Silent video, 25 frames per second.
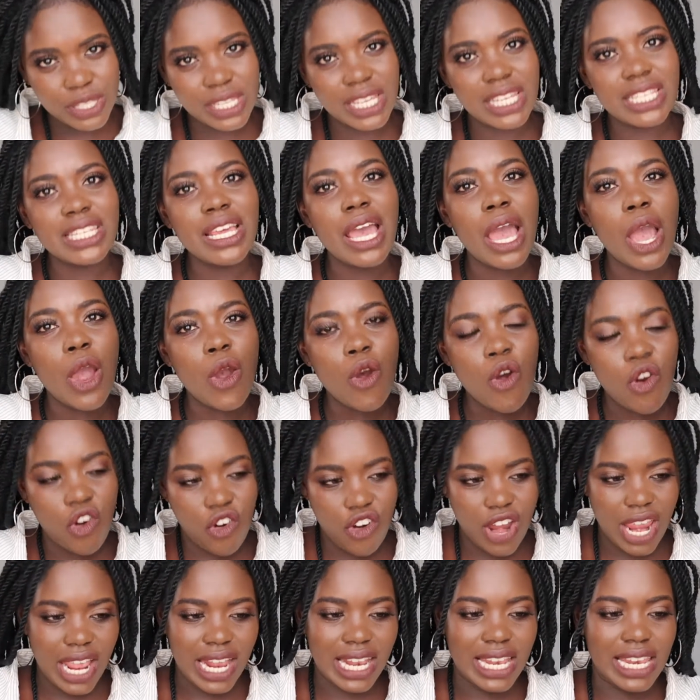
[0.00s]
it
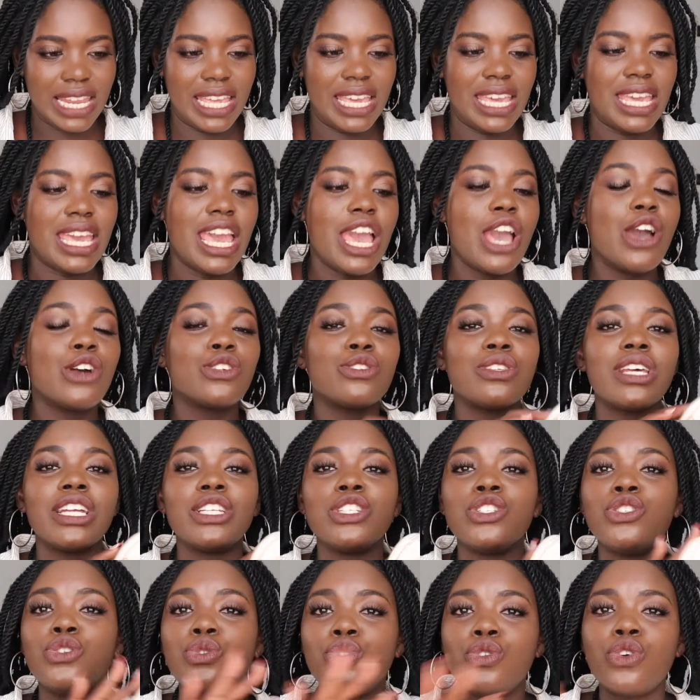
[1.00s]
correctly so
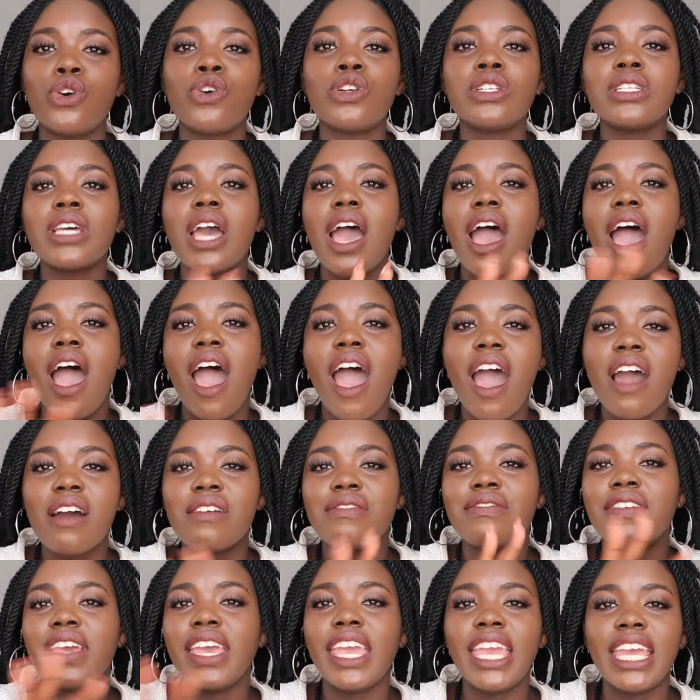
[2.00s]
that you don't have
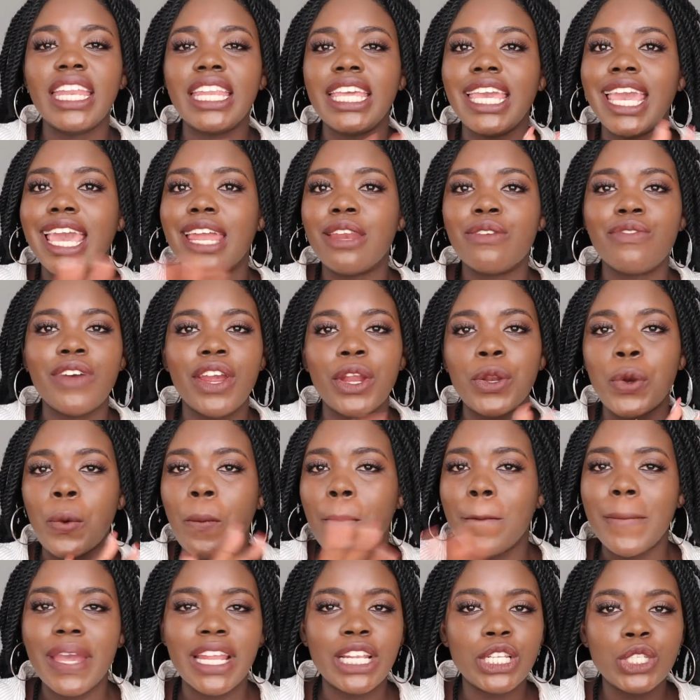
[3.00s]
any
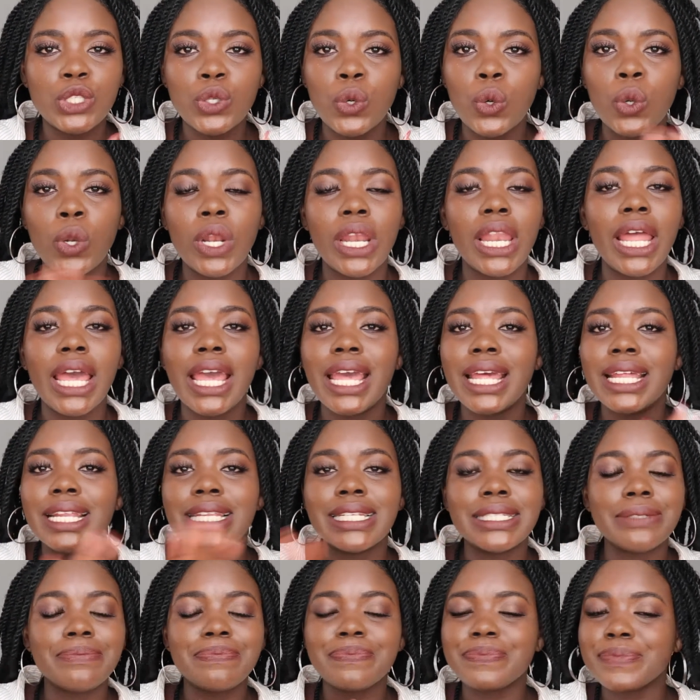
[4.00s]
environmental
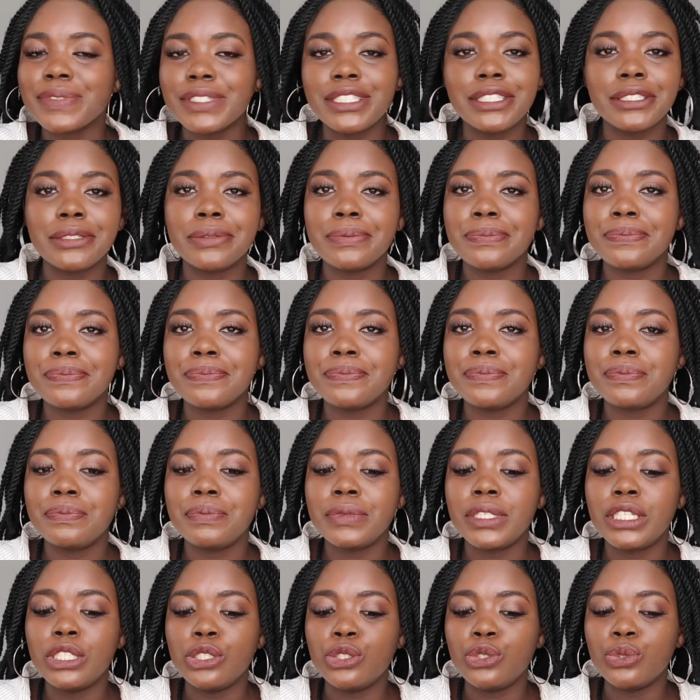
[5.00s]

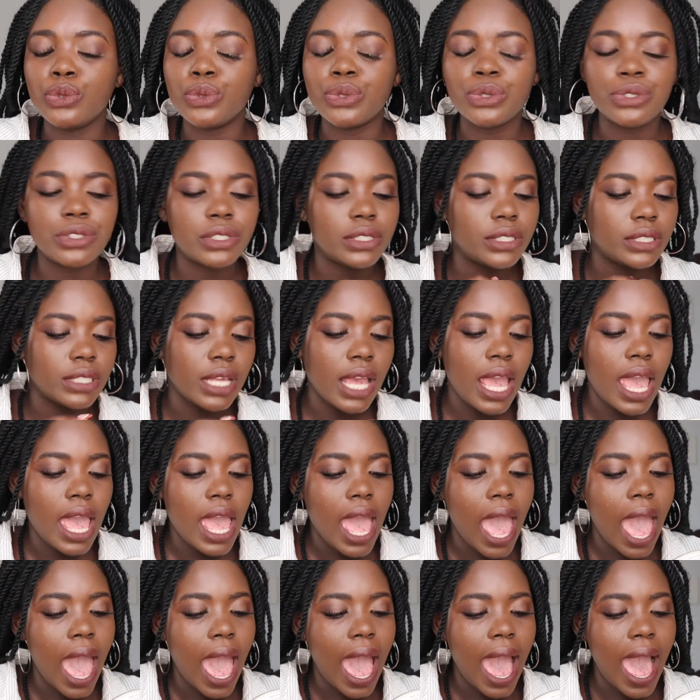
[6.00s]
issues.
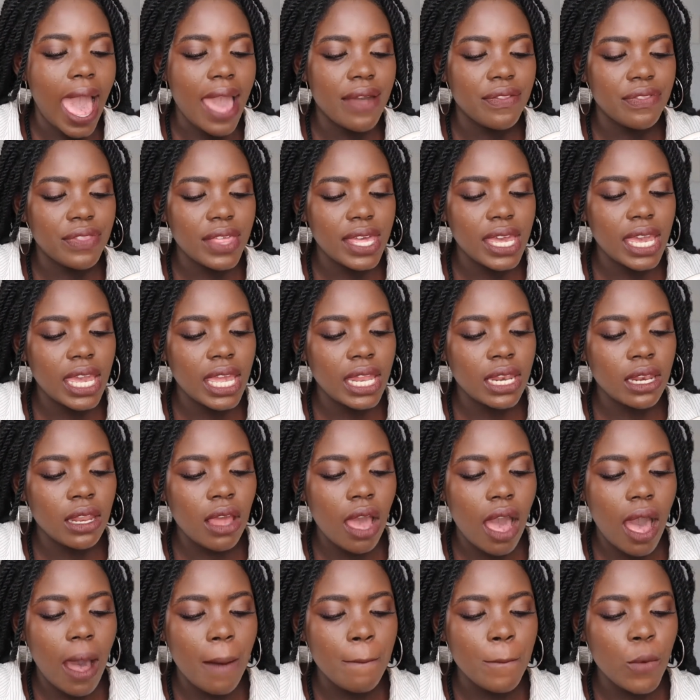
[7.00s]
And then
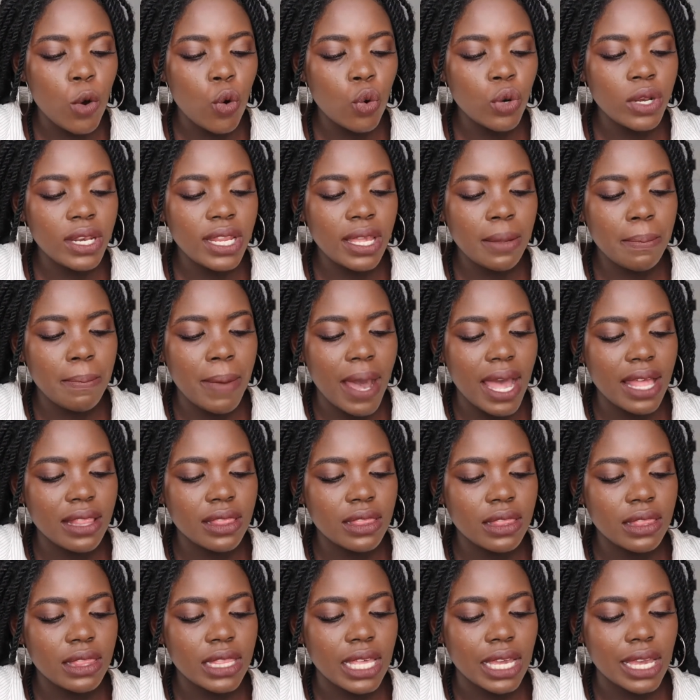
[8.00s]
only
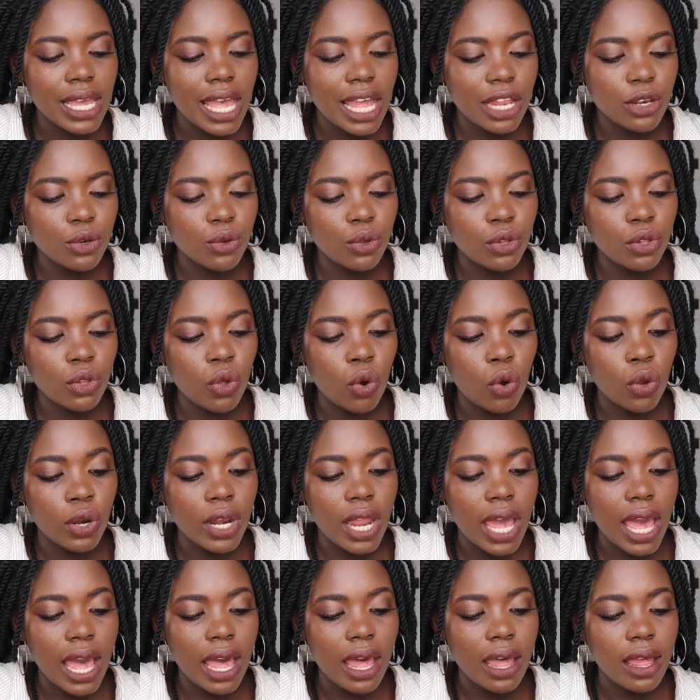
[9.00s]
burn the candle on
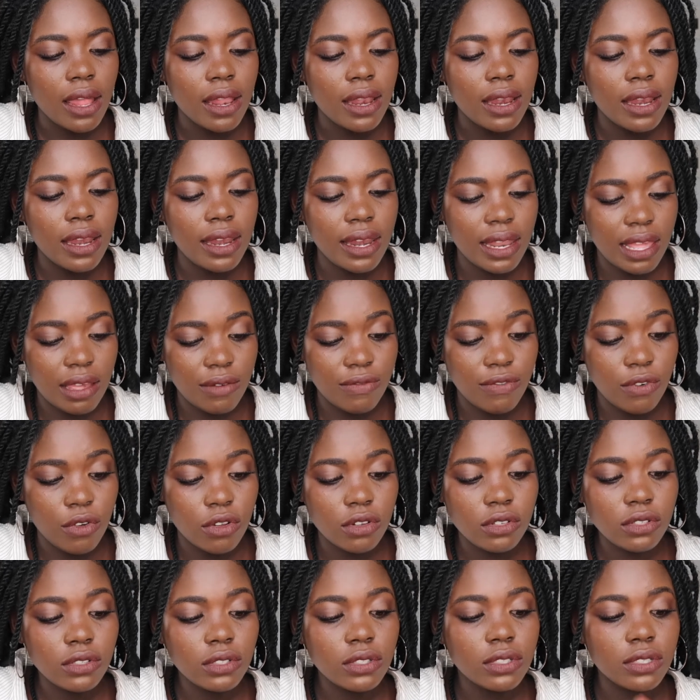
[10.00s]
a
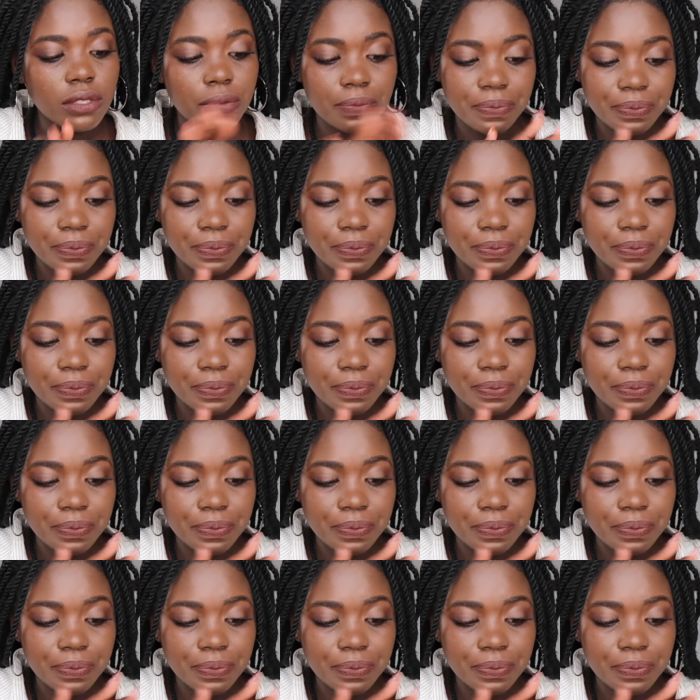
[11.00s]
leveled,